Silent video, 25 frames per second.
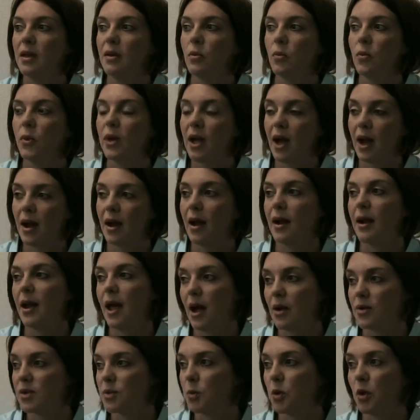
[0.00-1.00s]
we got out of
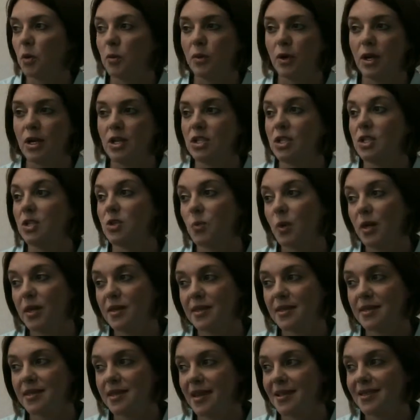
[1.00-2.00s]
House appropriations with
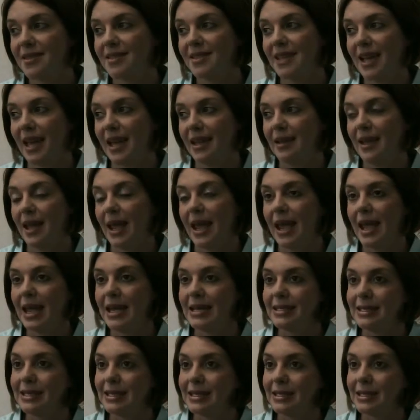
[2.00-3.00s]
the sunset
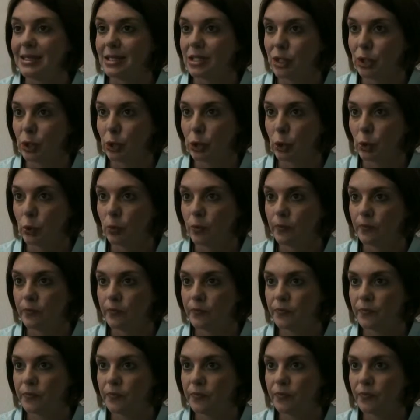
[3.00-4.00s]
18-2.
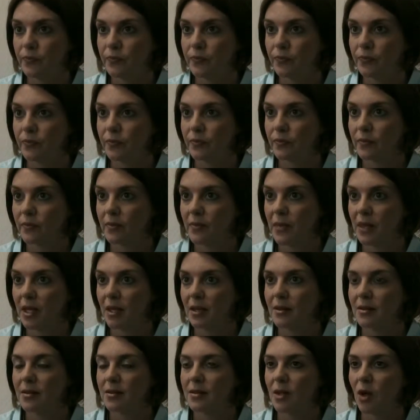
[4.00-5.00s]

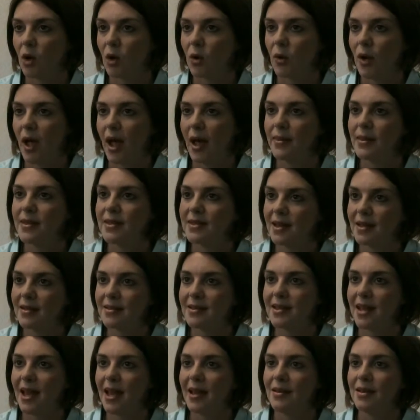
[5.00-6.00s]
So had the
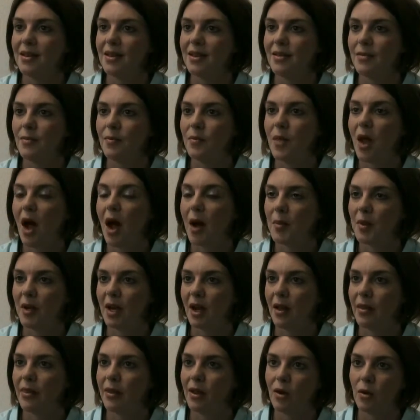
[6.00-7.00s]
sunset not been
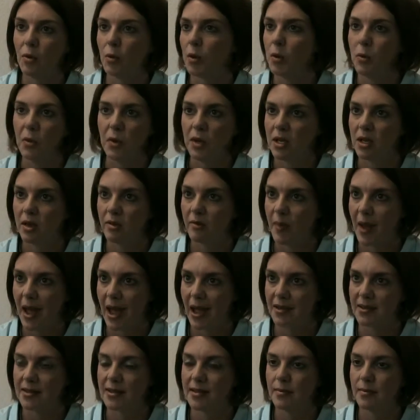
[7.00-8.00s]
on there, we wouldn't have passed.